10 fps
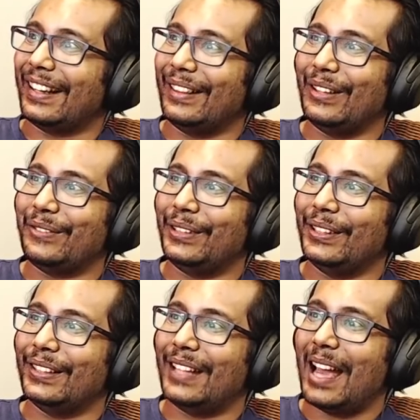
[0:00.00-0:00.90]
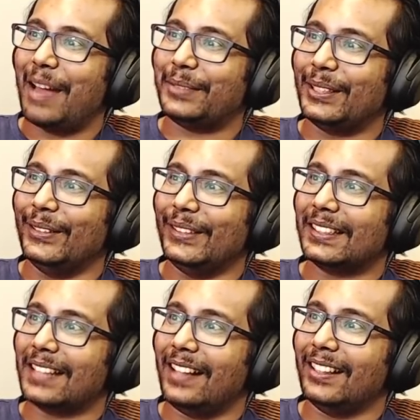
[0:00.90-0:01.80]
I love the absolute
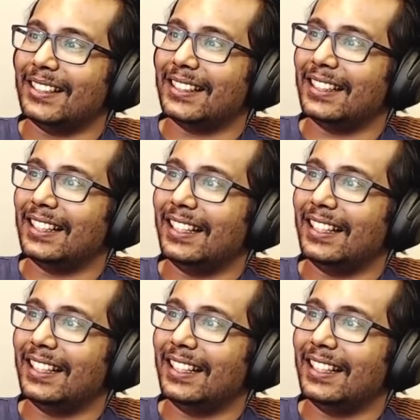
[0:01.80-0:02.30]
silence.